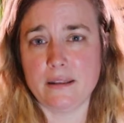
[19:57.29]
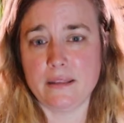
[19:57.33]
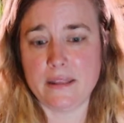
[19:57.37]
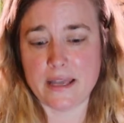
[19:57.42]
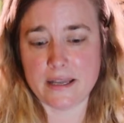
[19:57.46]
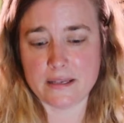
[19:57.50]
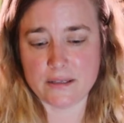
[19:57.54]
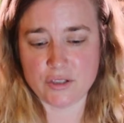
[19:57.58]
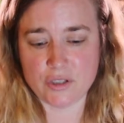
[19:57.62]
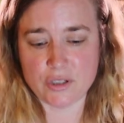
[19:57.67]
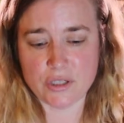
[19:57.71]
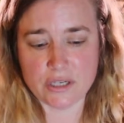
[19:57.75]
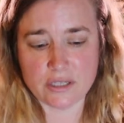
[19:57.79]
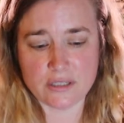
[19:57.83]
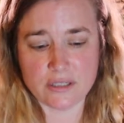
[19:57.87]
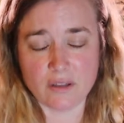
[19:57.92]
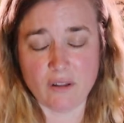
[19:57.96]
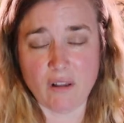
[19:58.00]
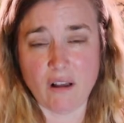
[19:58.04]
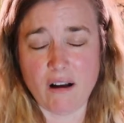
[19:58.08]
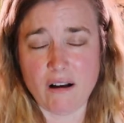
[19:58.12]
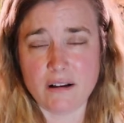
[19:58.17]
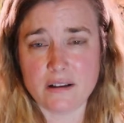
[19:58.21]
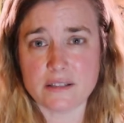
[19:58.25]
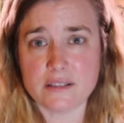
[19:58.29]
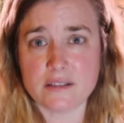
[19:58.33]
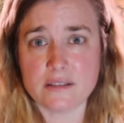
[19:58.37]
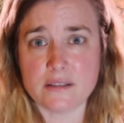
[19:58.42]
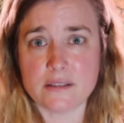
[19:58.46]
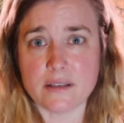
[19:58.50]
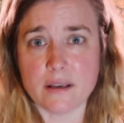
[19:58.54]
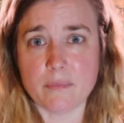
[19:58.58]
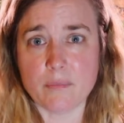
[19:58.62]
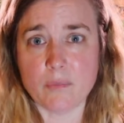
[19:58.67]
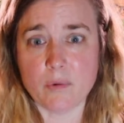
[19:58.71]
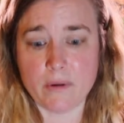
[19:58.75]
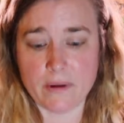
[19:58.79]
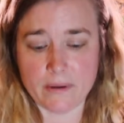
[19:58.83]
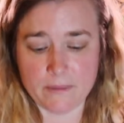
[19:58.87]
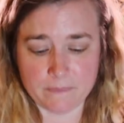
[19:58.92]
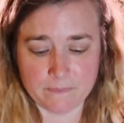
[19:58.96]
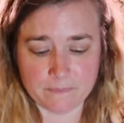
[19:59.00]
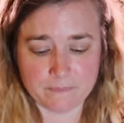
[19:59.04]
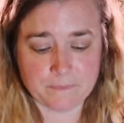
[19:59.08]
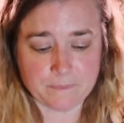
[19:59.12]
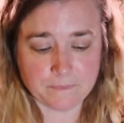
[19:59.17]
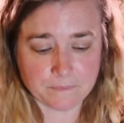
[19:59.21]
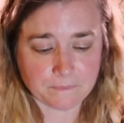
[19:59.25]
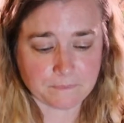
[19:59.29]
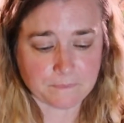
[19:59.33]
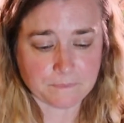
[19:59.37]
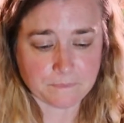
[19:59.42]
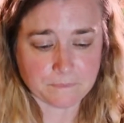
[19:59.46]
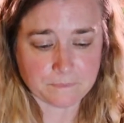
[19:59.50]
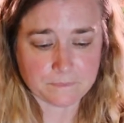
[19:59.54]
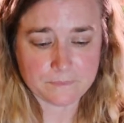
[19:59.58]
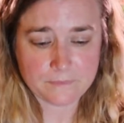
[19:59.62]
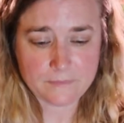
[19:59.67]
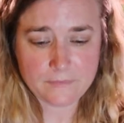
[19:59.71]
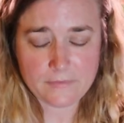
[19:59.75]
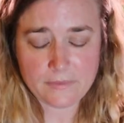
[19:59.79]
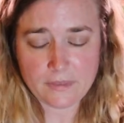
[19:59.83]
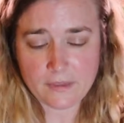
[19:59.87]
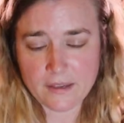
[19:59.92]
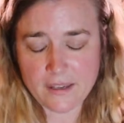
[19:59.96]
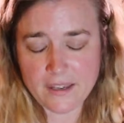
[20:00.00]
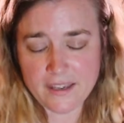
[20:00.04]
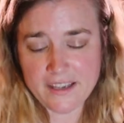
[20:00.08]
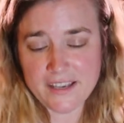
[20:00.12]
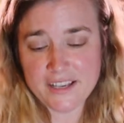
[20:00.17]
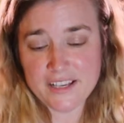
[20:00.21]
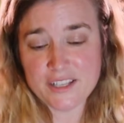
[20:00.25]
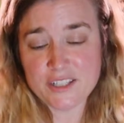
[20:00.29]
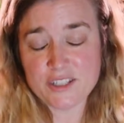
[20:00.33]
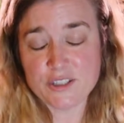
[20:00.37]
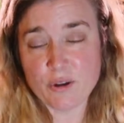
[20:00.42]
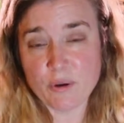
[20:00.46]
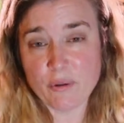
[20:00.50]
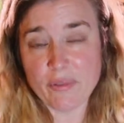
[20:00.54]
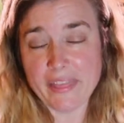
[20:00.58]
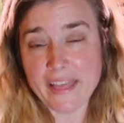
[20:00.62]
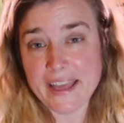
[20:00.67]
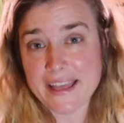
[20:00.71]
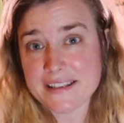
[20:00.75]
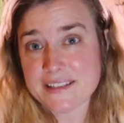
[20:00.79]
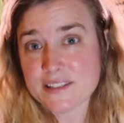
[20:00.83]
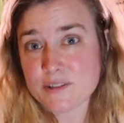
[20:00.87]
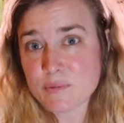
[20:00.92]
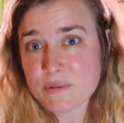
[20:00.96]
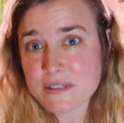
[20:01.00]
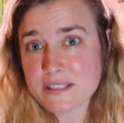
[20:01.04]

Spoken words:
that's just lost someone. So that's